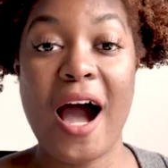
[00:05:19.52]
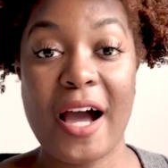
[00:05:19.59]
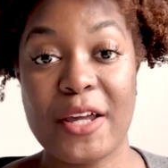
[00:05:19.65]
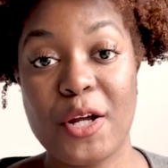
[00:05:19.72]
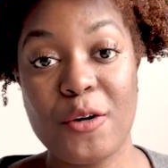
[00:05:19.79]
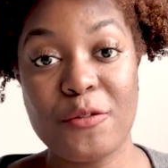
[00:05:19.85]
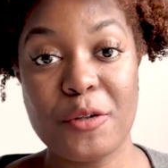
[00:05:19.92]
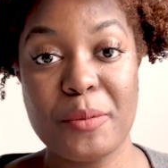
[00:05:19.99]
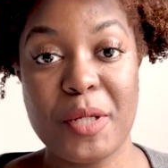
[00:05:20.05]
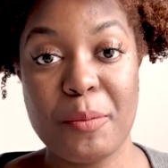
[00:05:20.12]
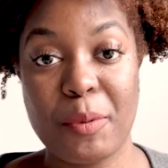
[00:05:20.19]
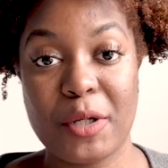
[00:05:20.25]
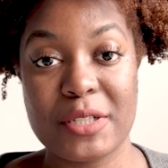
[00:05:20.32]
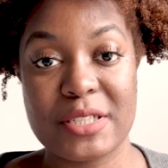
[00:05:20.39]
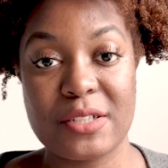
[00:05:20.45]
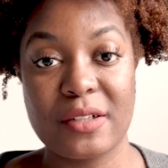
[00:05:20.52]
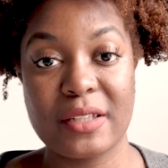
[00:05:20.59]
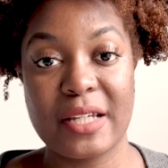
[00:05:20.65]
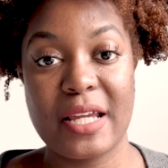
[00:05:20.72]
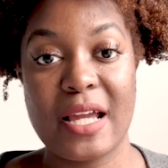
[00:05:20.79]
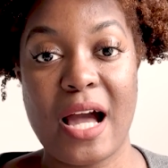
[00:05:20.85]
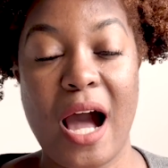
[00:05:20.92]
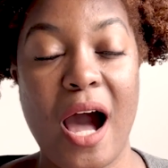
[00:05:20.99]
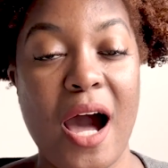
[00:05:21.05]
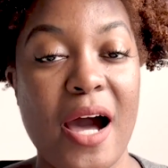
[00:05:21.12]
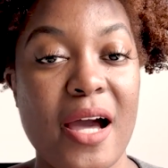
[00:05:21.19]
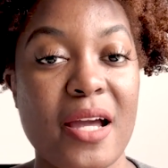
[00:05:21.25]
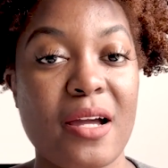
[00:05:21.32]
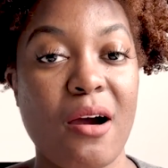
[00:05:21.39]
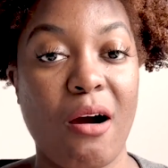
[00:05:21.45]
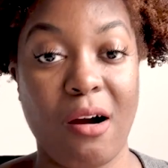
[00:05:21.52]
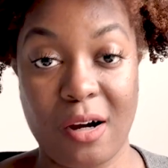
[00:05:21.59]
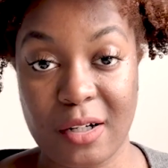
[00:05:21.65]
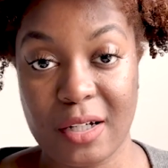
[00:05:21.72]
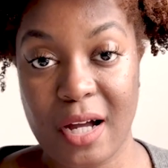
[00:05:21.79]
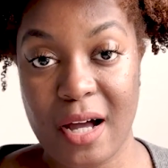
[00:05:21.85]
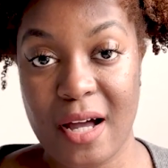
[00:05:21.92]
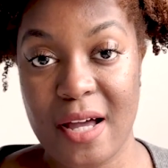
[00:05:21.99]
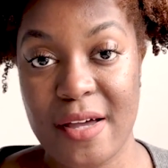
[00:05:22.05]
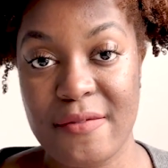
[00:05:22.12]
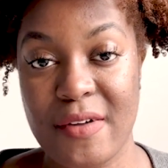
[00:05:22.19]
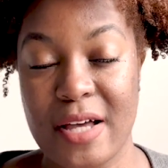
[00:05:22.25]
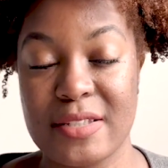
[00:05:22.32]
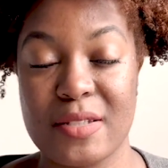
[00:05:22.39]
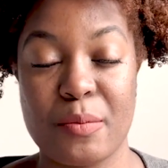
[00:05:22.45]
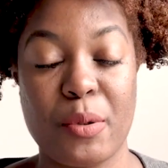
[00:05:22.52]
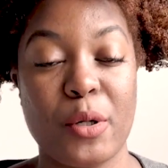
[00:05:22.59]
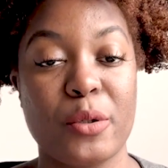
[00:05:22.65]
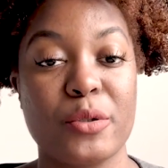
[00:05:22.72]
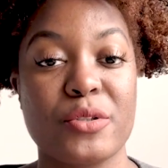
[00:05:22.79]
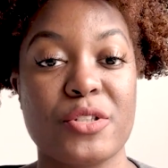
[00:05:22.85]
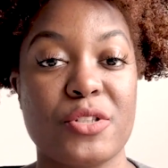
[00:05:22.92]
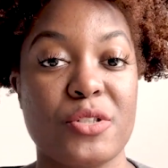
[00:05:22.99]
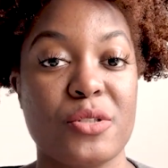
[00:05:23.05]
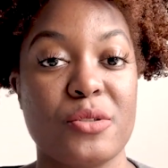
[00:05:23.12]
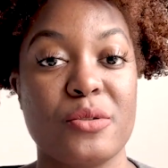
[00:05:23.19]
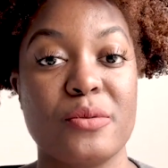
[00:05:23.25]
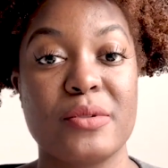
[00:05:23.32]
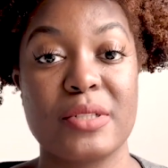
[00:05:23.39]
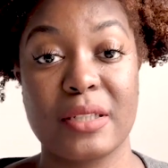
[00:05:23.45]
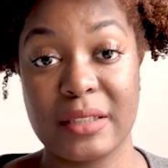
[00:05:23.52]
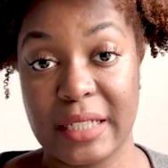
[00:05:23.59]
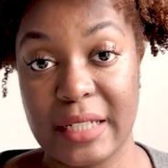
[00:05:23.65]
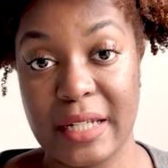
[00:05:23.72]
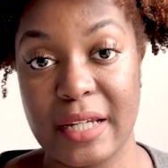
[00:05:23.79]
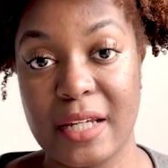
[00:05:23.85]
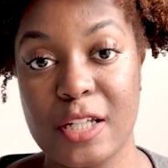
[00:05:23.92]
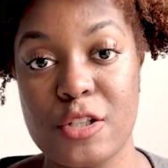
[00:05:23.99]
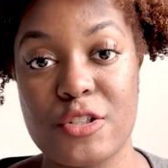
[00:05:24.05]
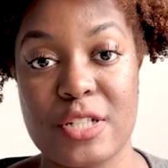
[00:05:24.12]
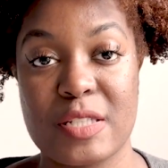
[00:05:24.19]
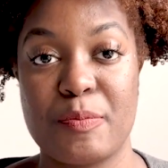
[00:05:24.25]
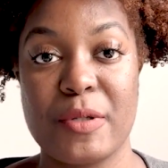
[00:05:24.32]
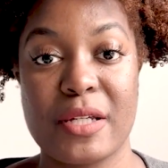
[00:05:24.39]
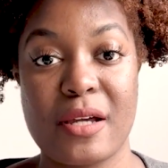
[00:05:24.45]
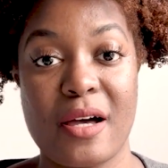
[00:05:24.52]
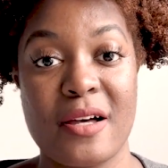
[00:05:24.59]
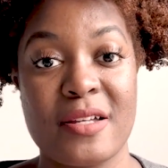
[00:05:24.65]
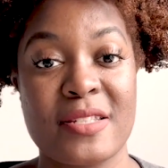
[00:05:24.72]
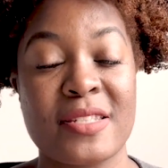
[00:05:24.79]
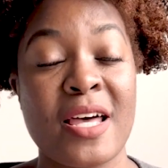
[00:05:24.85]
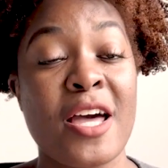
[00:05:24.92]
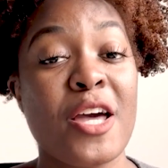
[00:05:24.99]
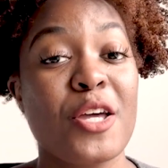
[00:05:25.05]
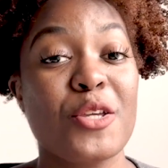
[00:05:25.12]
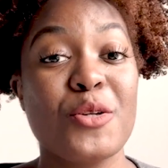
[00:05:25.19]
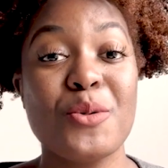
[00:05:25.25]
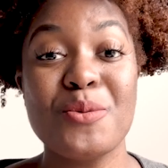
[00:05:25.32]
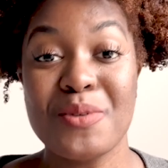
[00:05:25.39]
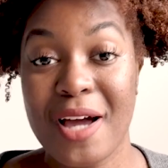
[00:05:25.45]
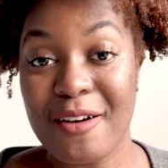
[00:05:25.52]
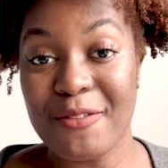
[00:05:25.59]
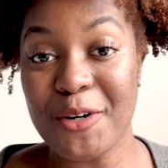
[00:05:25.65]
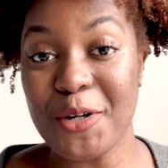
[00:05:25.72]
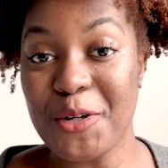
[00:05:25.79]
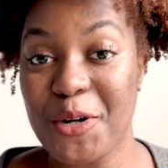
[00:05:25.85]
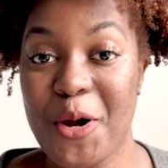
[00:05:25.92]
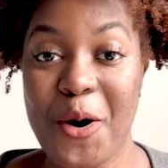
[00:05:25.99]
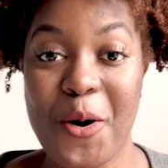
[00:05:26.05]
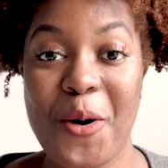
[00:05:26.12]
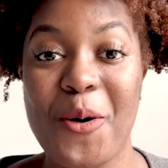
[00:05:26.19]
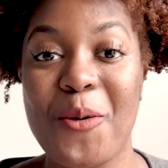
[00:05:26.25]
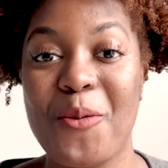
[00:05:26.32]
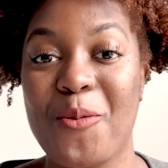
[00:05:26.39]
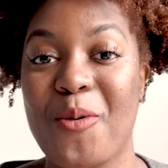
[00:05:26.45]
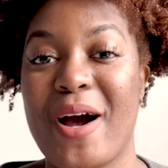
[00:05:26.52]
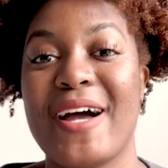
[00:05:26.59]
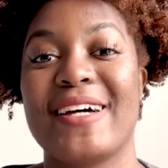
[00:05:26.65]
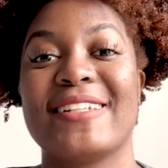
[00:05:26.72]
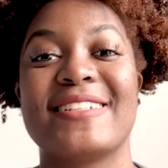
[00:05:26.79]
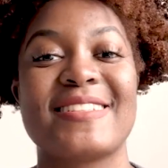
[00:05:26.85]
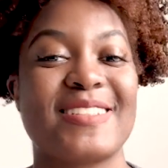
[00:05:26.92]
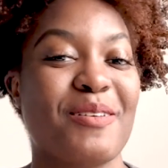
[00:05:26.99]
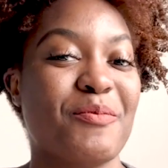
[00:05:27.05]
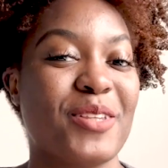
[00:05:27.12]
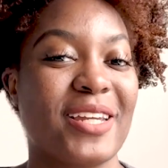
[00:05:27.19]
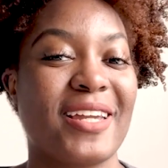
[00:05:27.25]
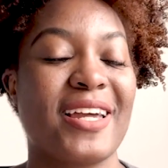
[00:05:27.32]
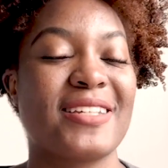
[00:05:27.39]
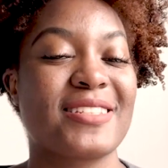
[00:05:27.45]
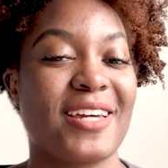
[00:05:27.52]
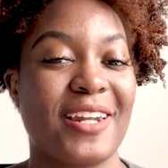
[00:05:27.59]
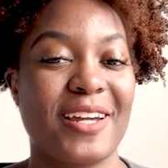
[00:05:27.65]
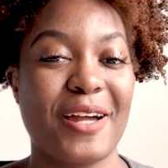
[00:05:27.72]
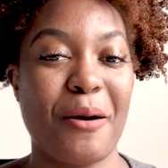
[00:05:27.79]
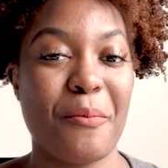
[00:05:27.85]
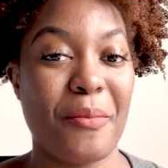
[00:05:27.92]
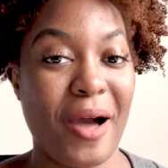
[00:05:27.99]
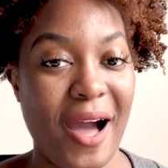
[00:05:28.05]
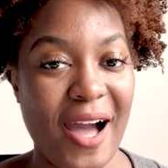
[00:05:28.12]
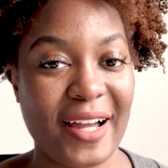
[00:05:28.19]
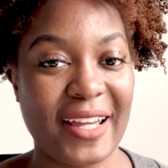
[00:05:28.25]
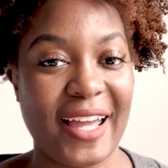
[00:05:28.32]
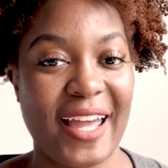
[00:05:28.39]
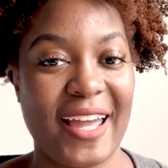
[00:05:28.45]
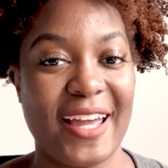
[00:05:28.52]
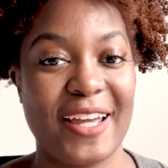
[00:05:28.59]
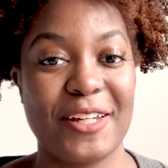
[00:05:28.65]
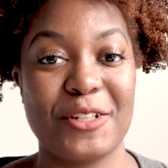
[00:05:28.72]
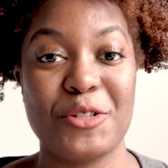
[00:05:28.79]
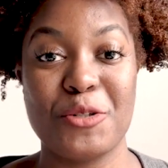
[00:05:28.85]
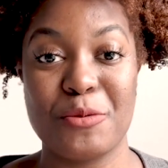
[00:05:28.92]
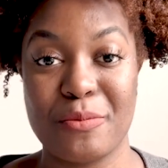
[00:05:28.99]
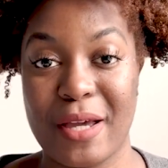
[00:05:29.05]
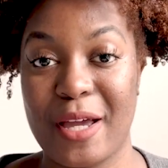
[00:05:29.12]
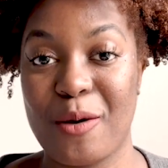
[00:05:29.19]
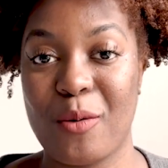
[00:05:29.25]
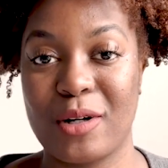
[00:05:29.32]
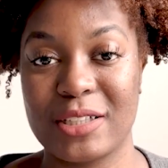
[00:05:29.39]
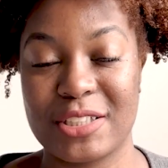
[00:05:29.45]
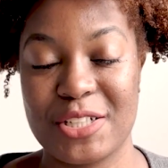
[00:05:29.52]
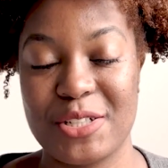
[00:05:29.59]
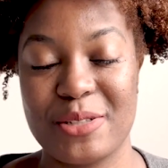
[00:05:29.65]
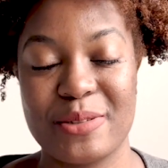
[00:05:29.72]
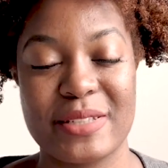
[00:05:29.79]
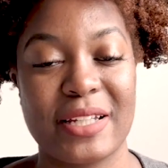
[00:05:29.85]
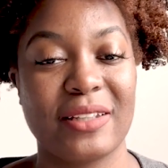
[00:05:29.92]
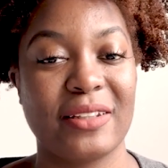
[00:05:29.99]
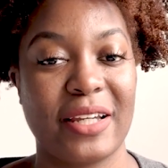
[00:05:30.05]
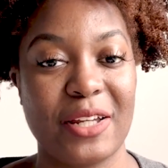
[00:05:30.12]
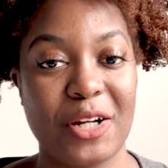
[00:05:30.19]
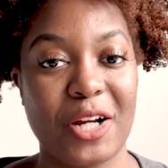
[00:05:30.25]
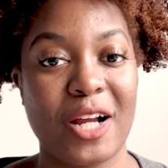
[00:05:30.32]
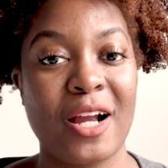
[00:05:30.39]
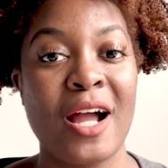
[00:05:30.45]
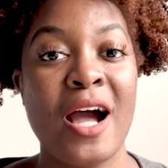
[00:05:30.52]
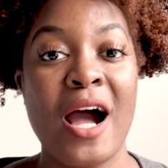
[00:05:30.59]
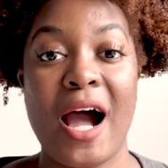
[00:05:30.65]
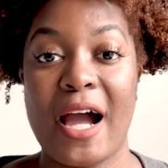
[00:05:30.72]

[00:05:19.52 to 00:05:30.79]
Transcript: I know for me personally, I archive as opposed to deleting just because you never know when something is gonna come back and you may want to use it later.